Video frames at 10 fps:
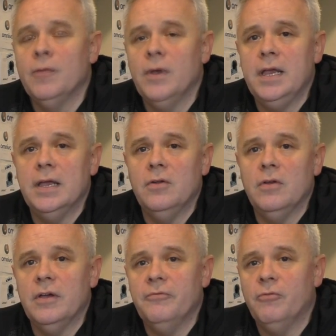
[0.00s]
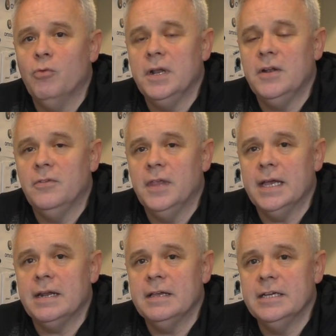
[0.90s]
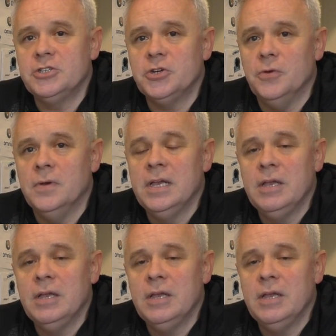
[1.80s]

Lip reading: we can avoid that issue,